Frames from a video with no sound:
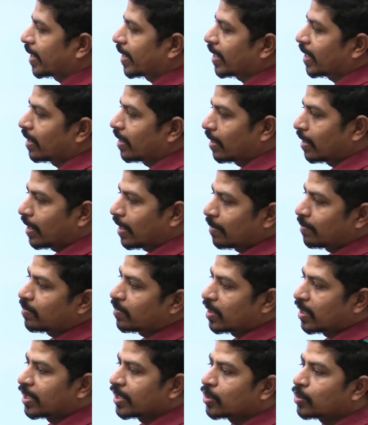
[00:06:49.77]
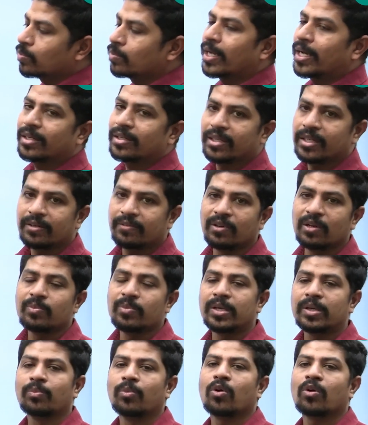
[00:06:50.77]
again, I am telling you that it will
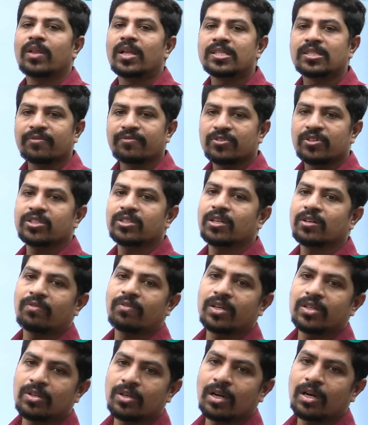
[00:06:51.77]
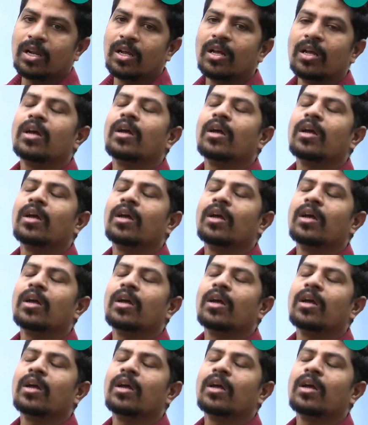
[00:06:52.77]
be more than sufficient for your